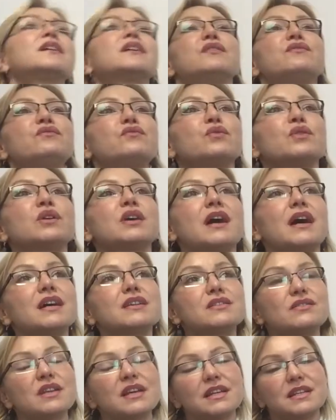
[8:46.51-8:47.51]
if we
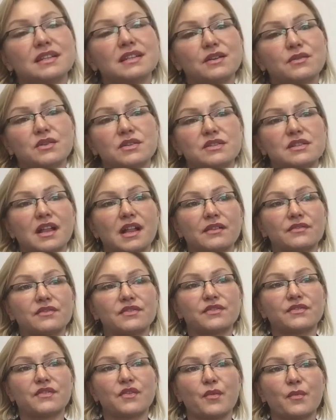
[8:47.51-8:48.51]
isolate
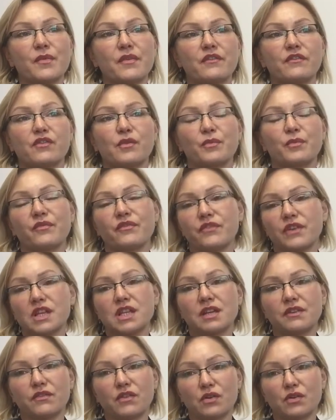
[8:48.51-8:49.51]
ourselves from
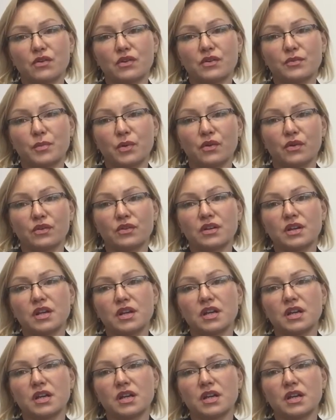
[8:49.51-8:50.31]
feeling vulnerable,